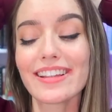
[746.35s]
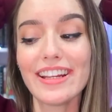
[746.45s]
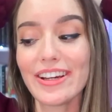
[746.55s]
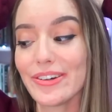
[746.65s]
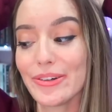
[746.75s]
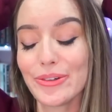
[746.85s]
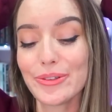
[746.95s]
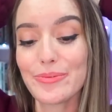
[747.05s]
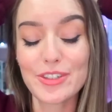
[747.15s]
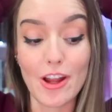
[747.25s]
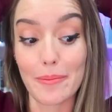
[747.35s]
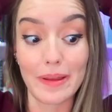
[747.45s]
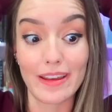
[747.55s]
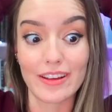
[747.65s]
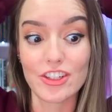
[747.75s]
You know,
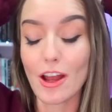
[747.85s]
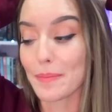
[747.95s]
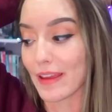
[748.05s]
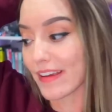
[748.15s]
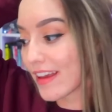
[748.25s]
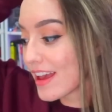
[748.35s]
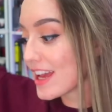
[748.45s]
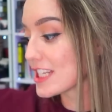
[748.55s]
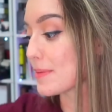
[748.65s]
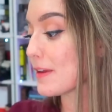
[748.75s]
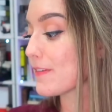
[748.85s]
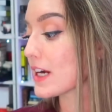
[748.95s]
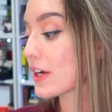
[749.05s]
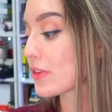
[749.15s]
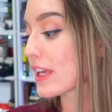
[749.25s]
shopping. To be
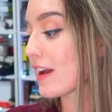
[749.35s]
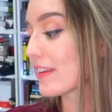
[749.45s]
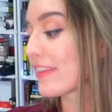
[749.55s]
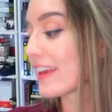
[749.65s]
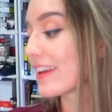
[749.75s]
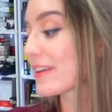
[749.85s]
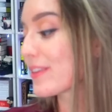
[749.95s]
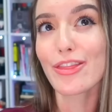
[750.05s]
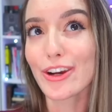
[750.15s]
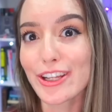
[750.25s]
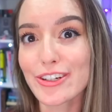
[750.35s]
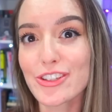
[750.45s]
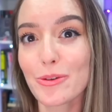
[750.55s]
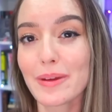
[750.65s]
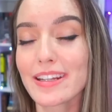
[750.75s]
fair, I only had like 30 or
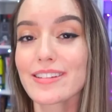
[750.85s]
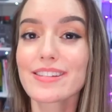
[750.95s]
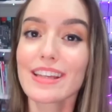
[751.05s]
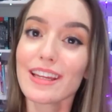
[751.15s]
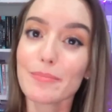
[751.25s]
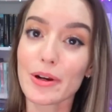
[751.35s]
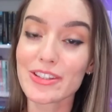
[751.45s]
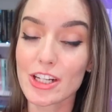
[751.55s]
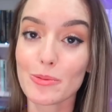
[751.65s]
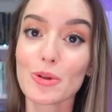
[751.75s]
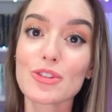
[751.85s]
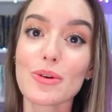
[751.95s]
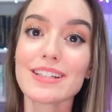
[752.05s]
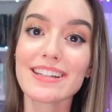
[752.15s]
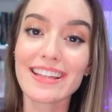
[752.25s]
so minutes in Barnes & Noble, so
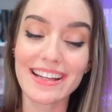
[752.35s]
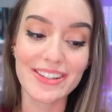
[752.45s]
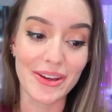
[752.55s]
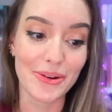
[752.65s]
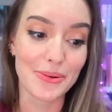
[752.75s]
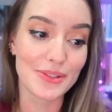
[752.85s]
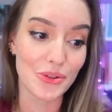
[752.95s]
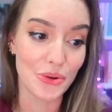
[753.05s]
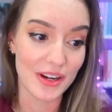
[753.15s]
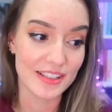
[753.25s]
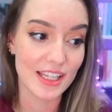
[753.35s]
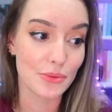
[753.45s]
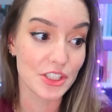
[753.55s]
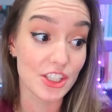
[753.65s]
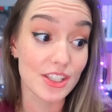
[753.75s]
I didn't get to go too crazy,
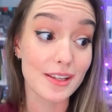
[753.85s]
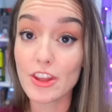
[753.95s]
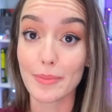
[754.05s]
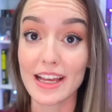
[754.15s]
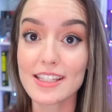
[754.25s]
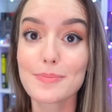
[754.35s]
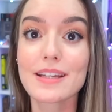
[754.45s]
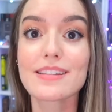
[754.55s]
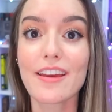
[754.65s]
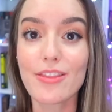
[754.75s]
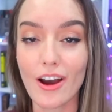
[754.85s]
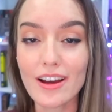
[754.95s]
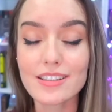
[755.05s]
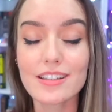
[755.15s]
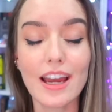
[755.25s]
which is for the best, because
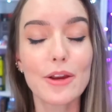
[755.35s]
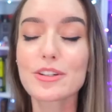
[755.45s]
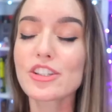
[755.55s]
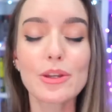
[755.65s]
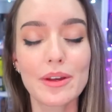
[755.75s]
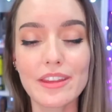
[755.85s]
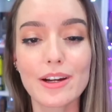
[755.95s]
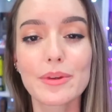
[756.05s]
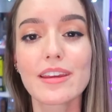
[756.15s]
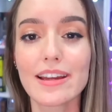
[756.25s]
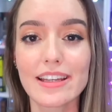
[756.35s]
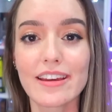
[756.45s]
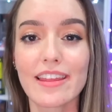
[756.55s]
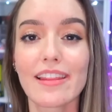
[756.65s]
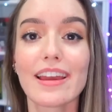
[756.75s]
I originally went there with the
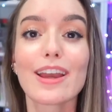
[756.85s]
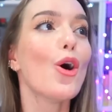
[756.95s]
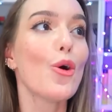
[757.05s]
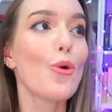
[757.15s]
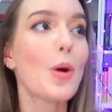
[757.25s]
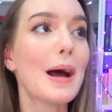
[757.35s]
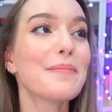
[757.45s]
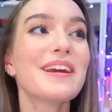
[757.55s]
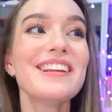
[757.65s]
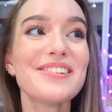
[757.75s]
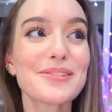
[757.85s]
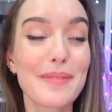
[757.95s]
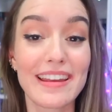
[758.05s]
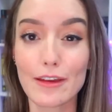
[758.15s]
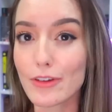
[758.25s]
idea that like, oh, I'm gonna use
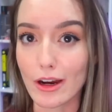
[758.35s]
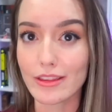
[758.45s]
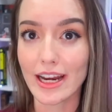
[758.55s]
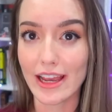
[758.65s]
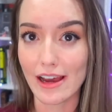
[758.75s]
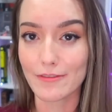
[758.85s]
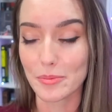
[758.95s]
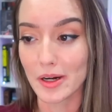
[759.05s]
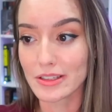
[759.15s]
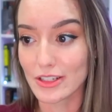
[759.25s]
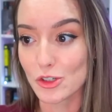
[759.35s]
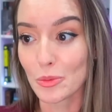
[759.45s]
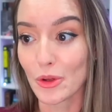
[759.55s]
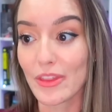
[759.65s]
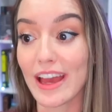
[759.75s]
my gift card that I have for Barnes &
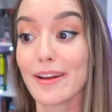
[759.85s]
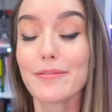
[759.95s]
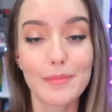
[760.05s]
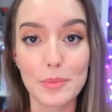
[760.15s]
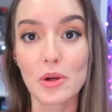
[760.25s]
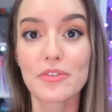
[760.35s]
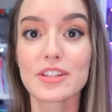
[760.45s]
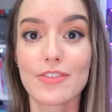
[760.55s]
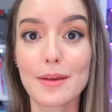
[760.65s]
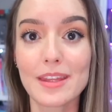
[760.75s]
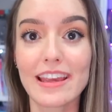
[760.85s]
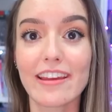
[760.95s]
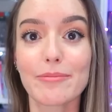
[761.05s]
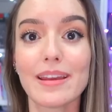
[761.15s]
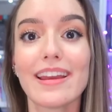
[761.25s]
Noble that my boyfriend's family
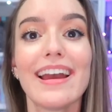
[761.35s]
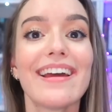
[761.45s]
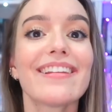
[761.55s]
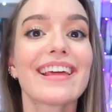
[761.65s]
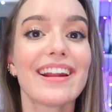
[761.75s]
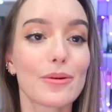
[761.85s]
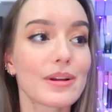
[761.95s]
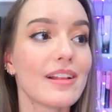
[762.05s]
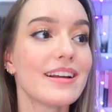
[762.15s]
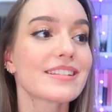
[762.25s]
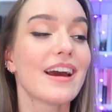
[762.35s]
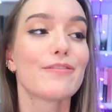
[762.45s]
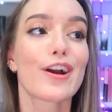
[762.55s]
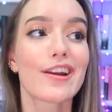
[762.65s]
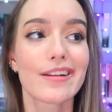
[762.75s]
gave me, and then I realized I
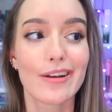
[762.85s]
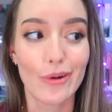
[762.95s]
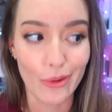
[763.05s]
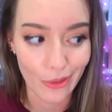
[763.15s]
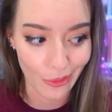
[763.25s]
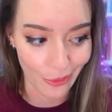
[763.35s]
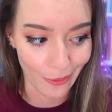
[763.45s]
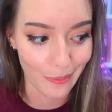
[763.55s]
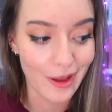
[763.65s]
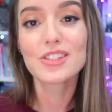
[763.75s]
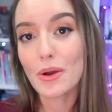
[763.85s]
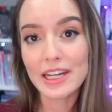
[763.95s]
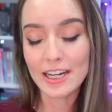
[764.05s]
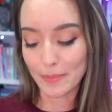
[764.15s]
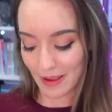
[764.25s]
forgot it at home. So I
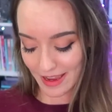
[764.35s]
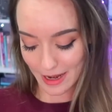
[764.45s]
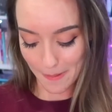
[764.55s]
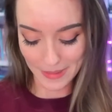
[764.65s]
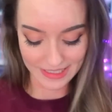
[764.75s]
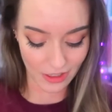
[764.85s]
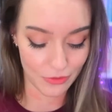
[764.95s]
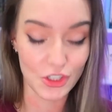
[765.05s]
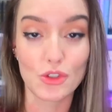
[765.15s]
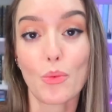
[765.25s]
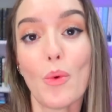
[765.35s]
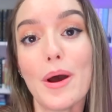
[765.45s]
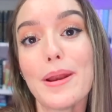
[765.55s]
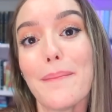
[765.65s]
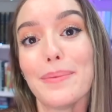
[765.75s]
ended up buying myself just
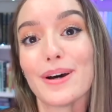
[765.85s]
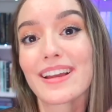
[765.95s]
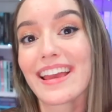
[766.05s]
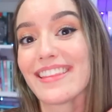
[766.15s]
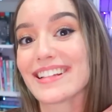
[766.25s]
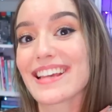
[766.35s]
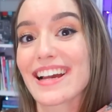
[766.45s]
one book, and that's